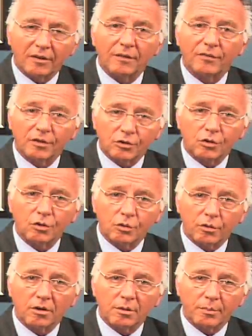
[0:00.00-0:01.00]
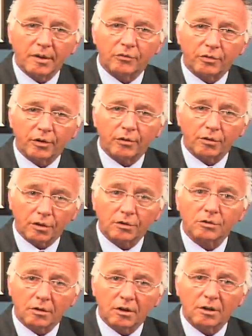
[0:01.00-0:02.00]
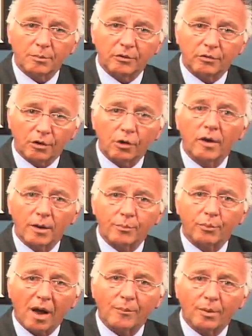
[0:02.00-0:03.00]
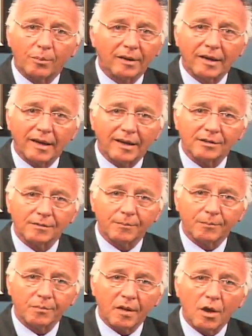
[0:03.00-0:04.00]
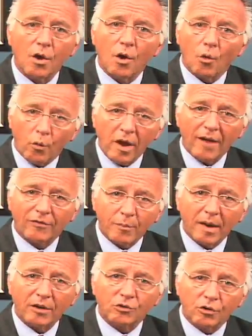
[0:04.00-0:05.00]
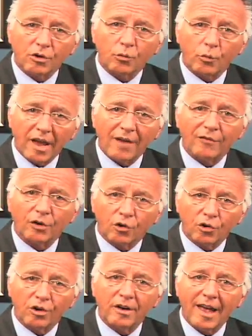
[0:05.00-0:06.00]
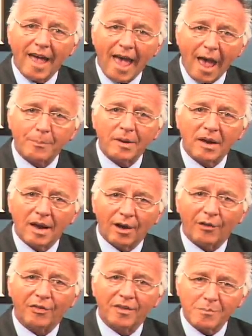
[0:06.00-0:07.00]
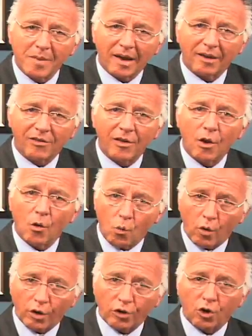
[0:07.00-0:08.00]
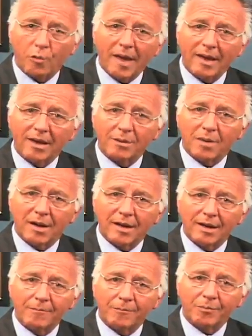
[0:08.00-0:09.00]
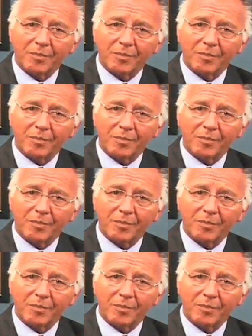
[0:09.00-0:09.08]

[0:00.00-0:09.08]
that if it's too good to be true, looks too good to be true, it probably is. We have to make sure that we have a good, happy, healthy mix where you're making money